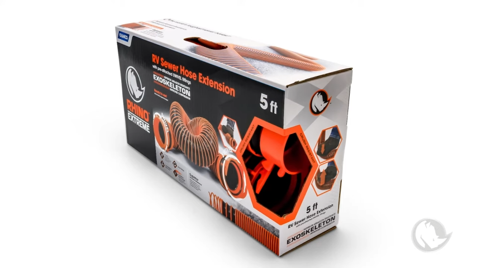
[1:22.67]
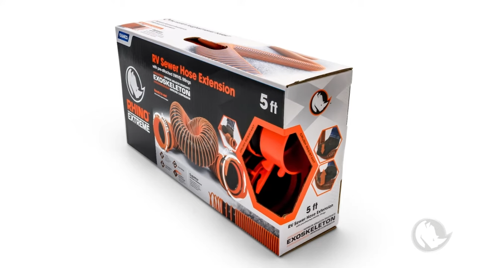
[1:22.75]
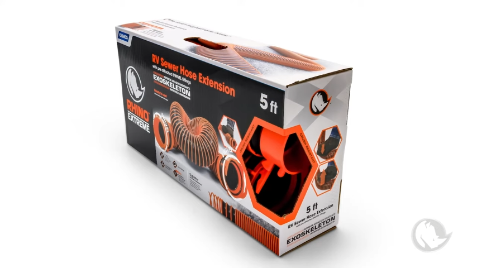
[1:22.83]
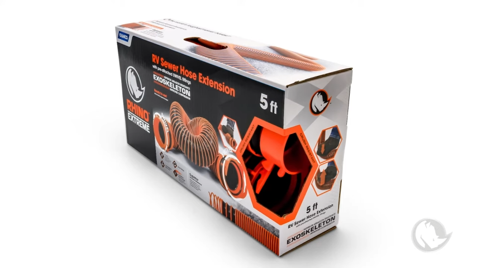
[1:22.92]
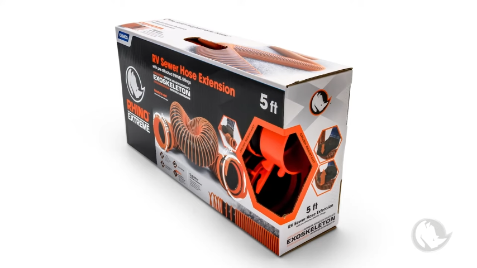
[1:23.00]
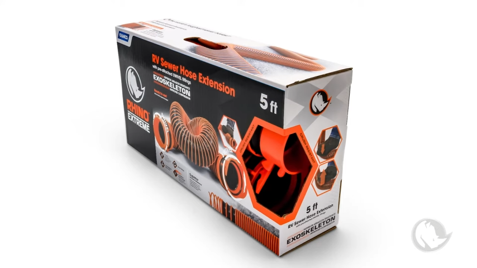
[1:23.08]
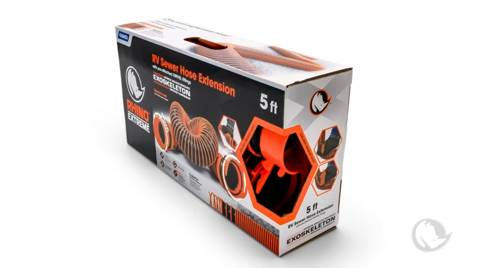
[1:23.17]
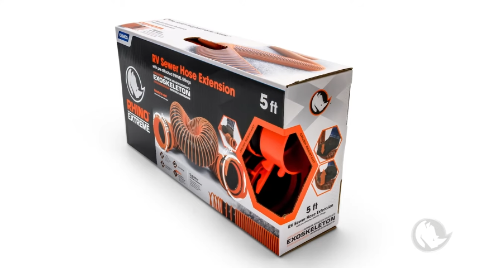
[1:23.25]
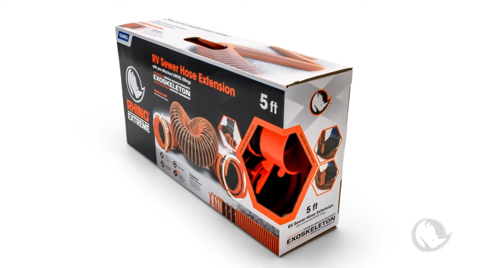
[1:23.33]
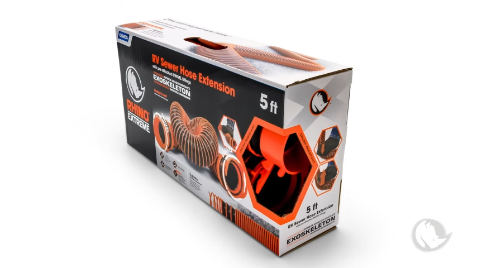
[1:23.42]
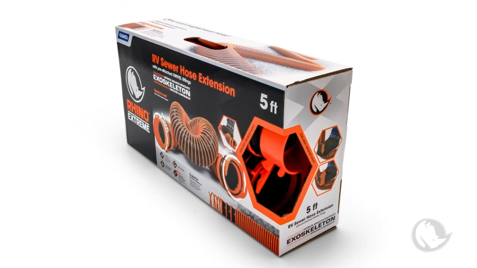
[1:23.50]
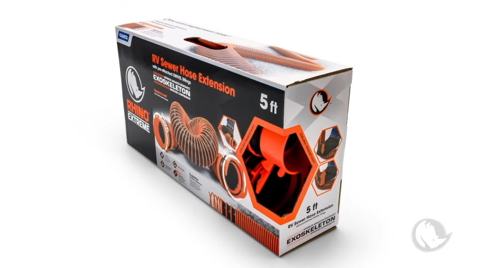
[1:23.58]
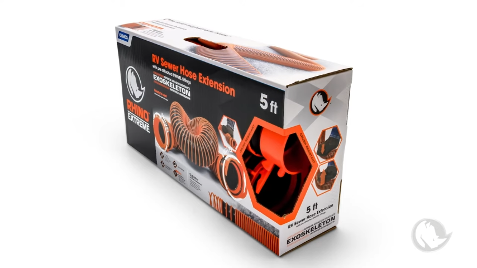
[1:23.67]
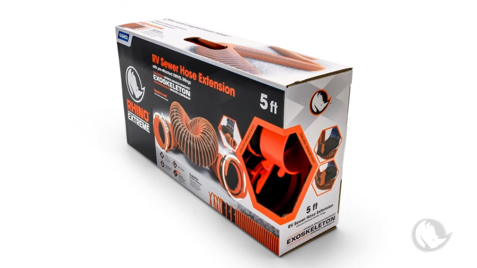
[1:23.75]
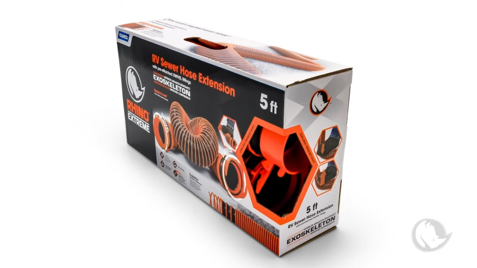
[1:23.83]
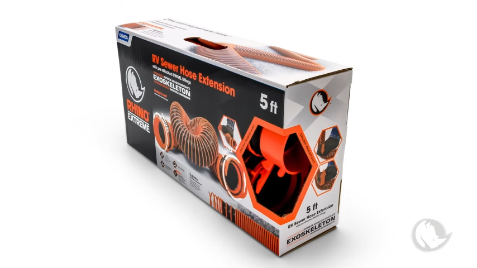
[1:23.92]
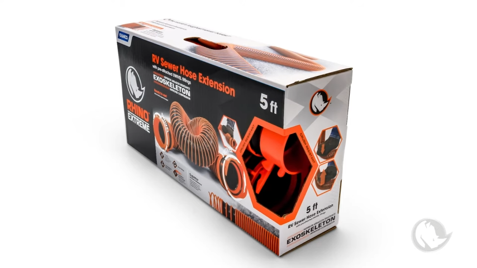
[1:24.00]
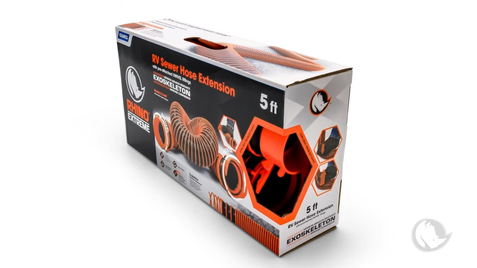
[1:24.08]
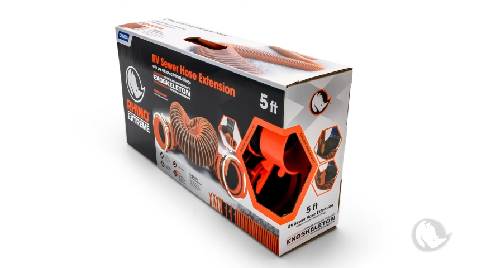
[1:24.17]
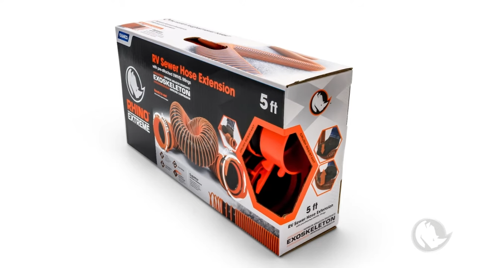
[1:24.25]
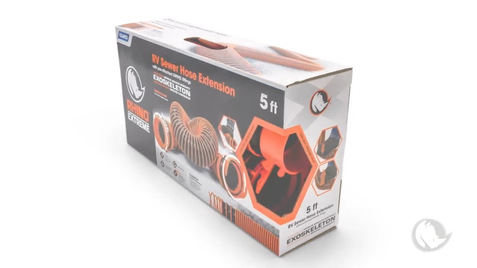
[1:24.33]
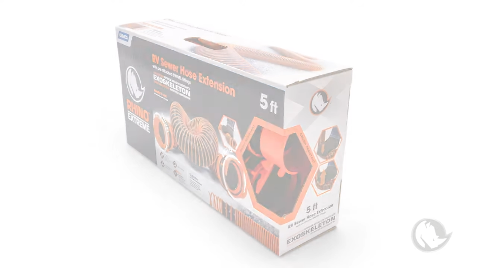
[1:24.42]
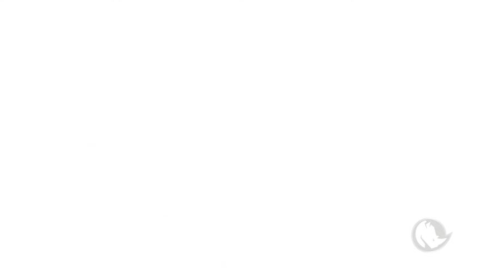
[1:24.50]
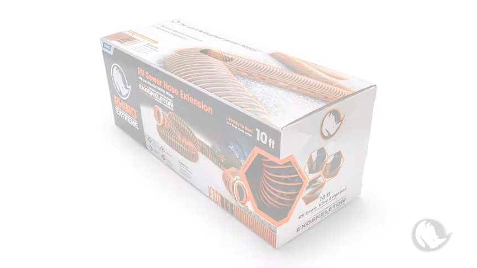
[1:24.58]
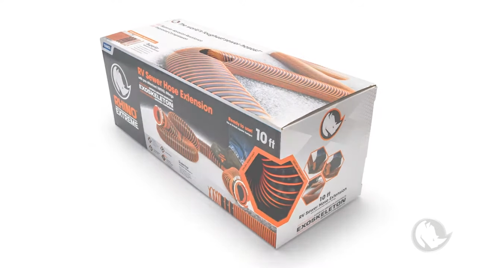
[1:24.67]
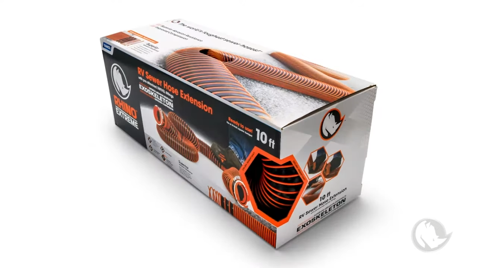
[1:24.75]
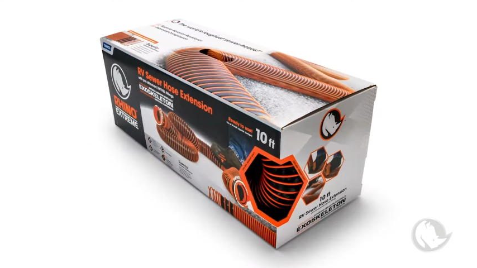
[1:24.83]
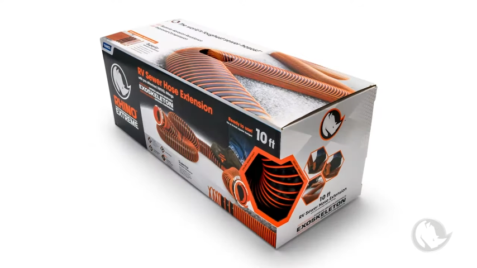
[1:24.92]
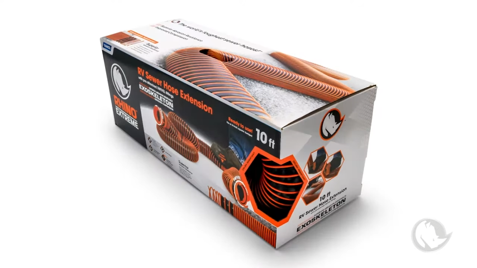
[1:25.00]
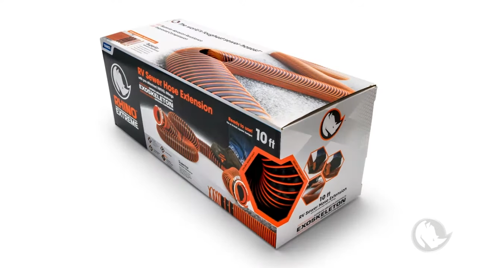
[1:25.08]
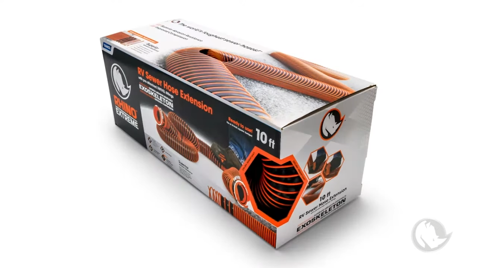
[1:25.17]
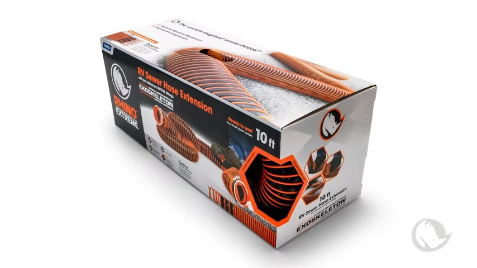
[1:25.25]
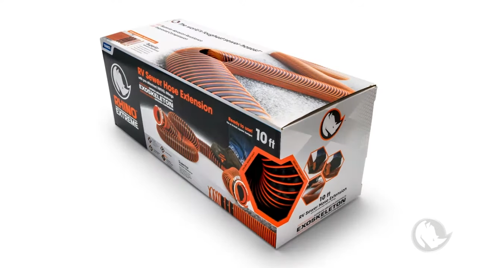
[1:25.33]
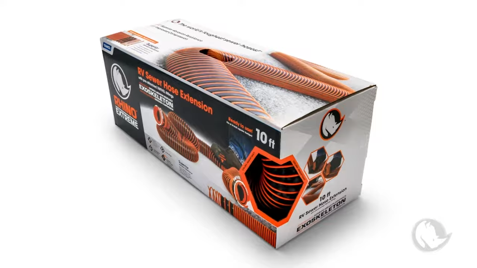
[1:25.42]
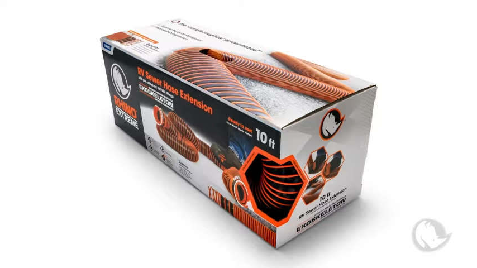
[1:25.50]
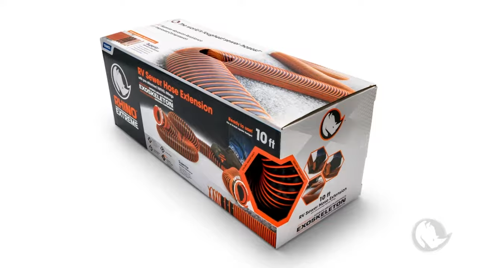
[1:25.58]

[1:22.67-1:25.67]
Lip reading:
No face is visible, so there are no lips to read.